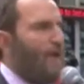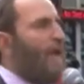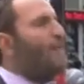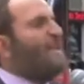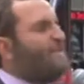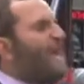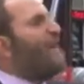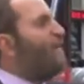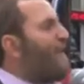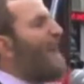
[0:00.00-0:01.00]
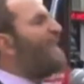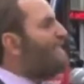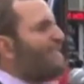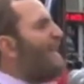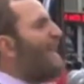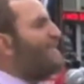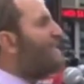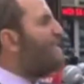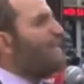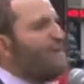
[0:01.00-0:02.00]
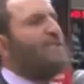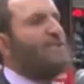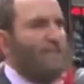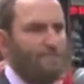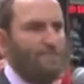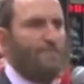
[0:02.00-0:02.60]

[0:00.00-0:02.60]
And we dare not see anti-Semitism